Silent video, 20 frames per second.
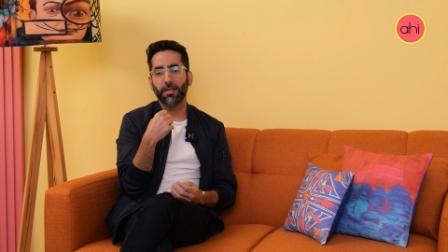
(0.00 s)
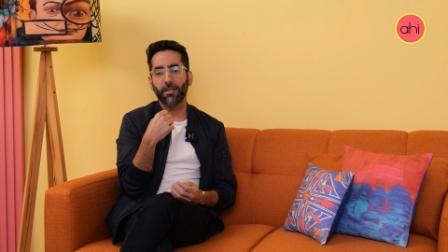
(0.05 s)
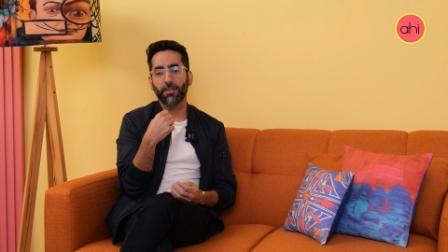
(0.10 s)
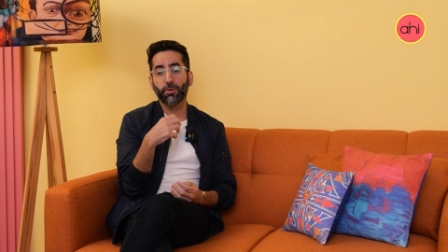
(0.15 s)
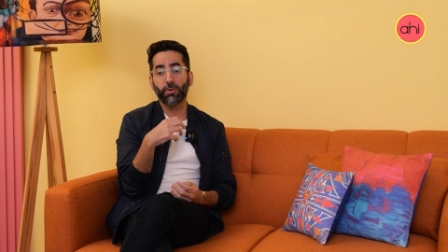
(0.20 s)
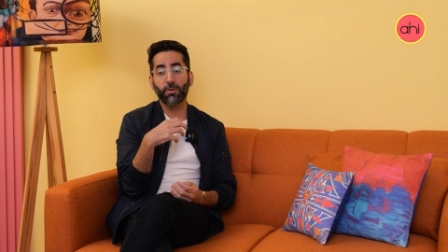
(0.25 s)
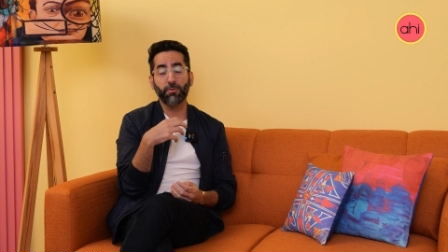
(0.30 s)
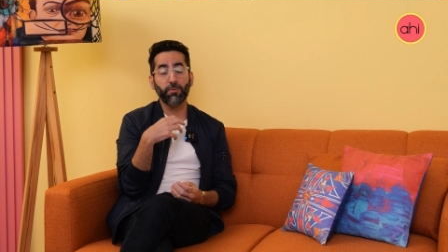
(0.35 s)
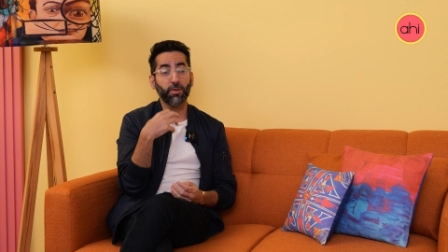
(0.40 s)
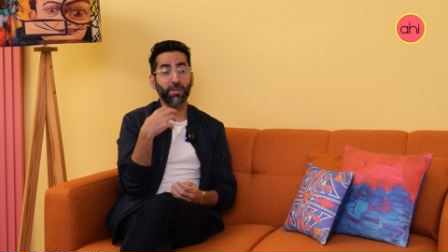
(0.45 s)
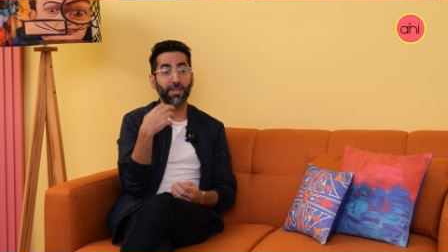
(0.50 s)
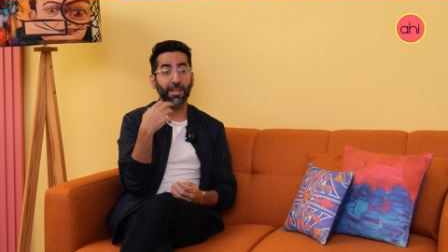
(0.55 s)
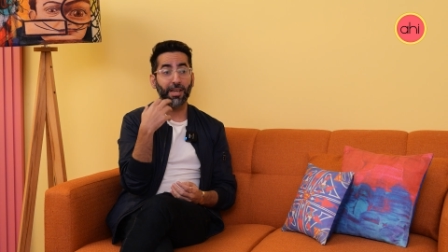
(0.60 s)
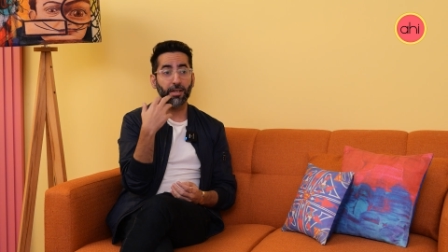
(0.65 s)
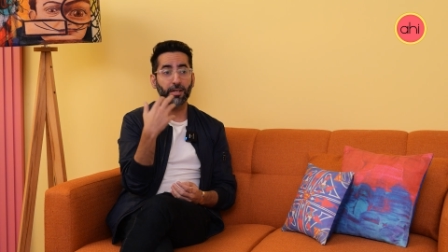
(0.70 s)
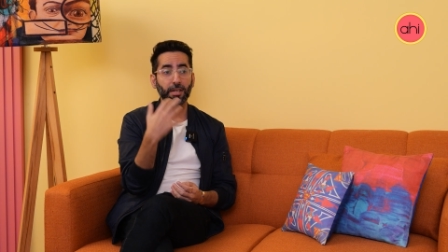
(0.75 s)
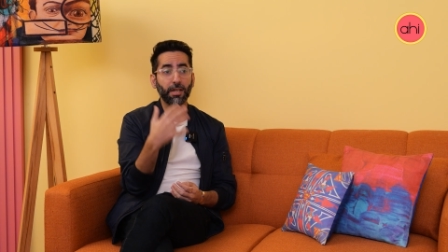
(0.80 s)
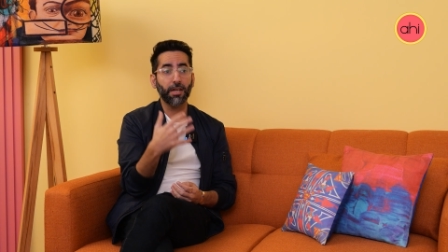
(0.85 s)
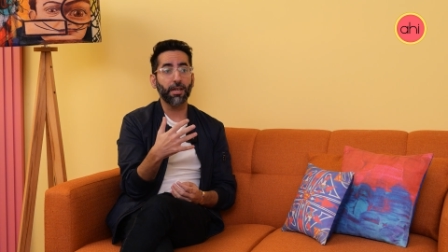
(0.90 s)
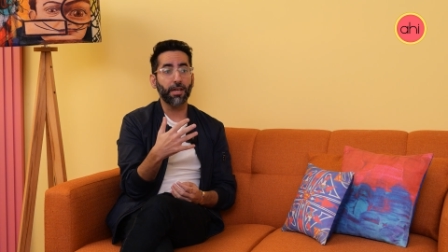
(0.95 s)
sort of
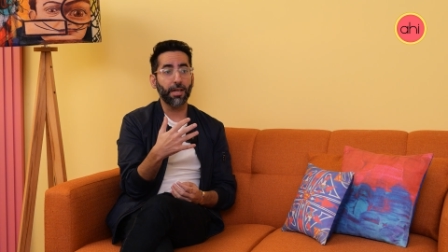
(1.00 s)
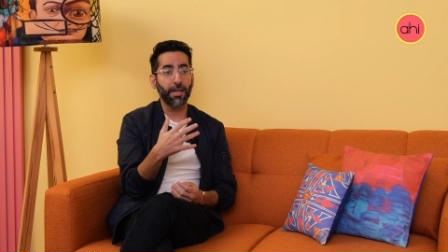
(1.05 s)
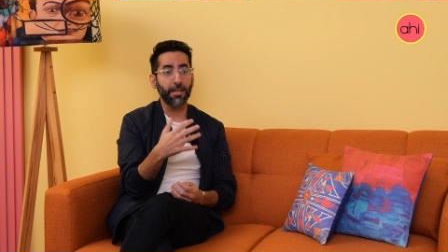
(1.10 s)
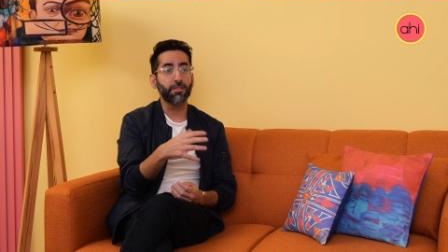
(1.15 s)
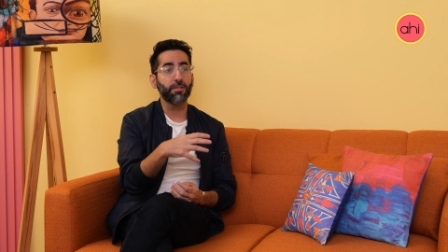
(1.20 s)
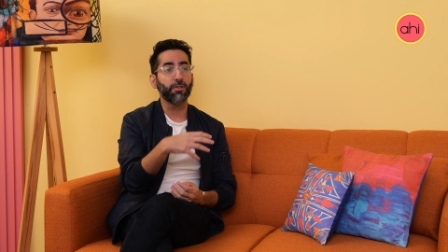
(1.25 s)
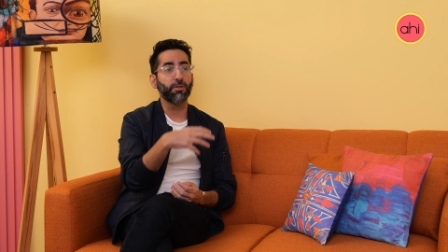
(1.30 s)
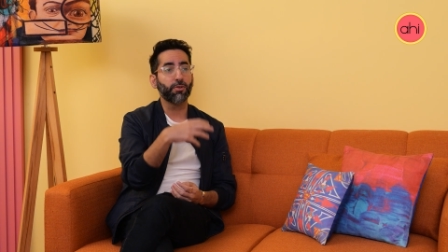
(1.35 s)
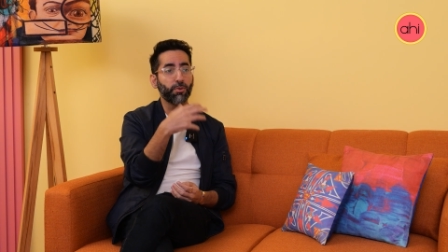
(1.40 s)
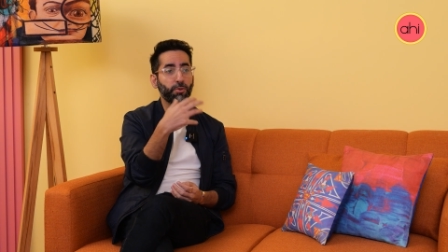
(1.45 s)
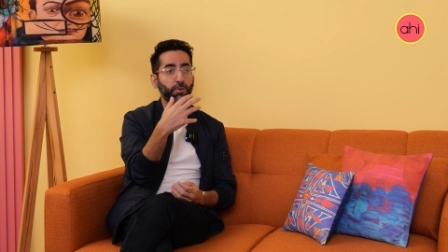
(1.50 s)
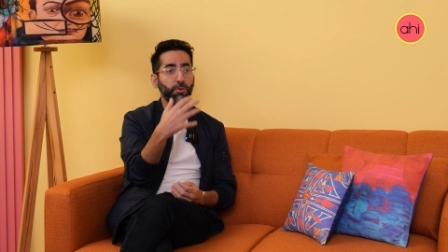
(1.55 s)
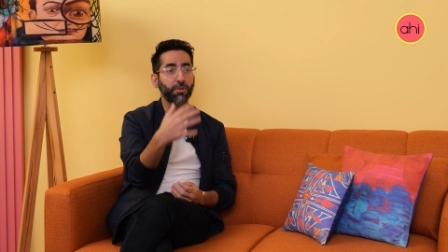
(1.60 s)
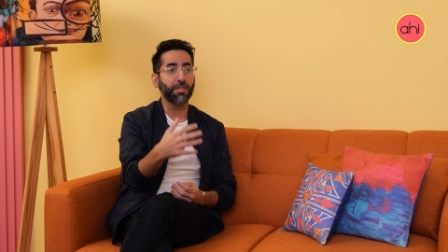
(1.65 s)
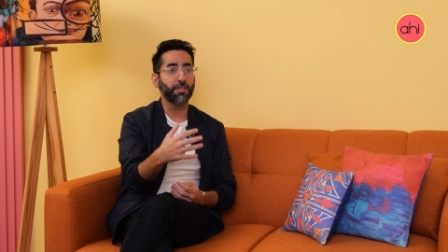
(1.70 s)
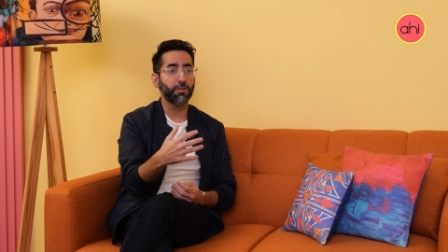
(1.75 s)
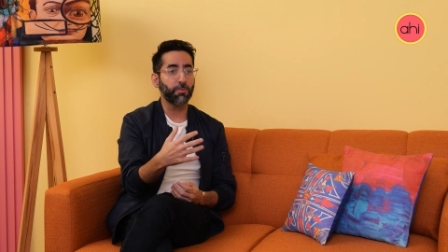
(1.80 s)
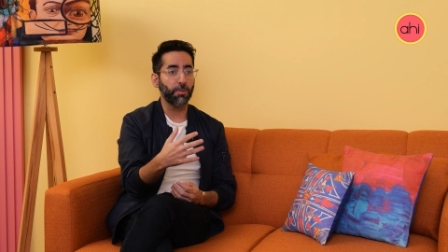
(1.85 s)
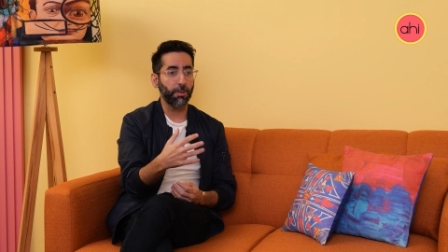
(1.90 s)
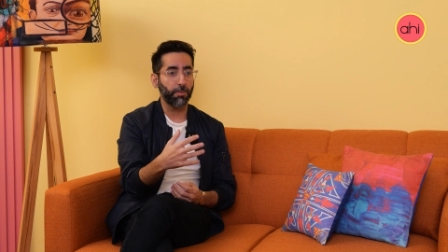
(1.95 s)
authentic lens into who
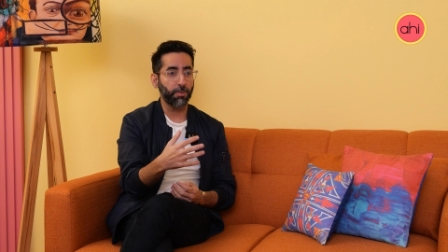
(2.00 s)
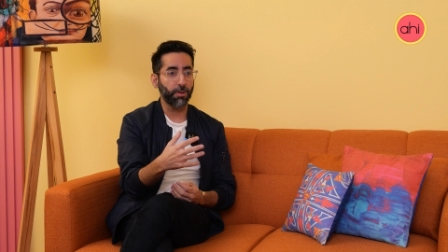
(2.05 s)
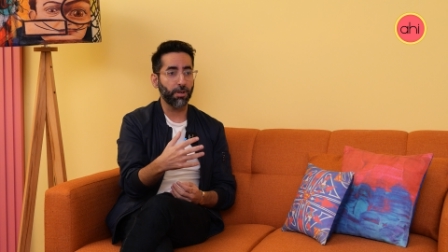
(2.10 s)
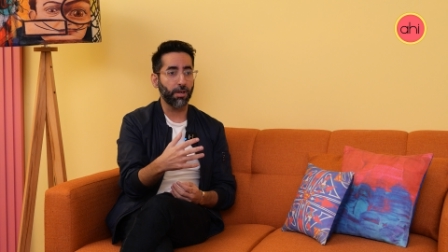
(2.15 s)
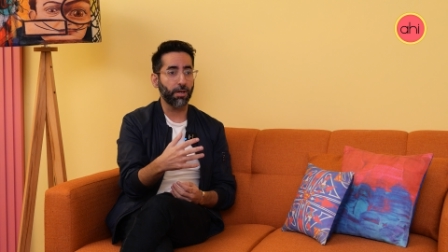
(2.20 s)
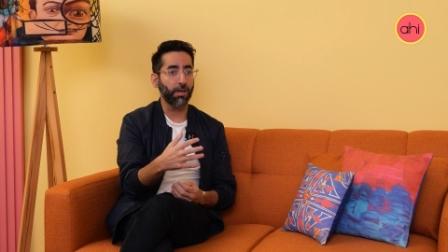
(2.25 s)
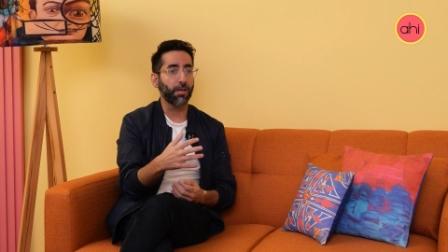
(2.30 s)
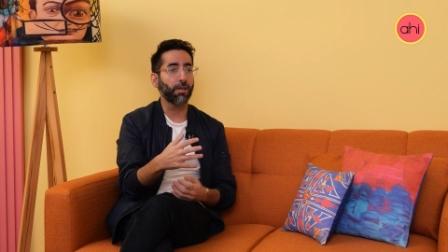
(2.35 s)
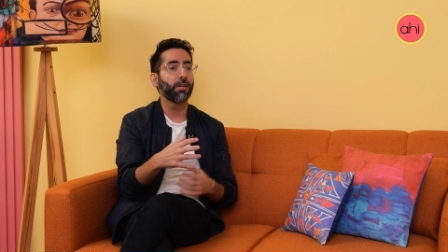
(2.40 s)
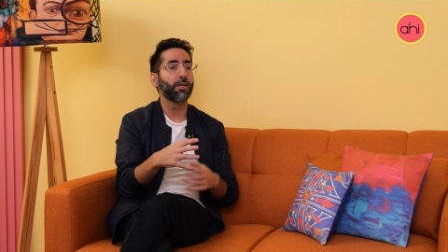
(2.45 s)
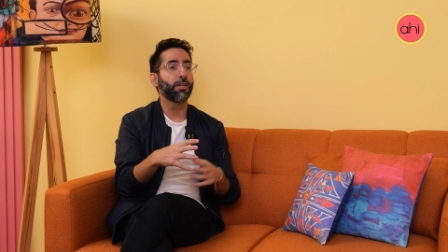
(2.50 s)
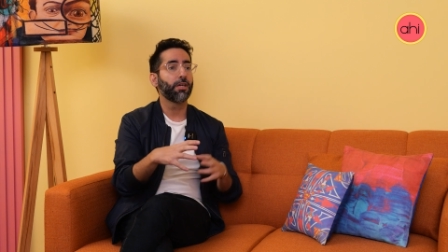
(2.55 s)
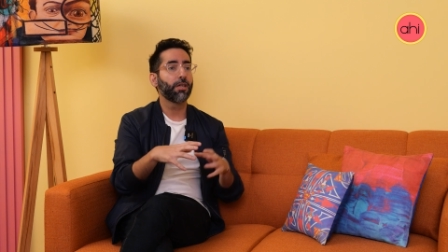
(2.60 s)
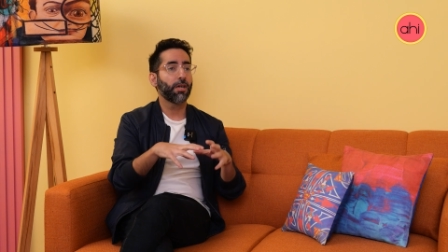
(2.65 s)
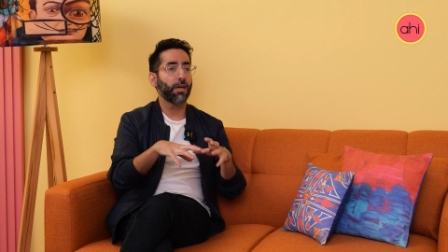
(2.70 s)
these people are,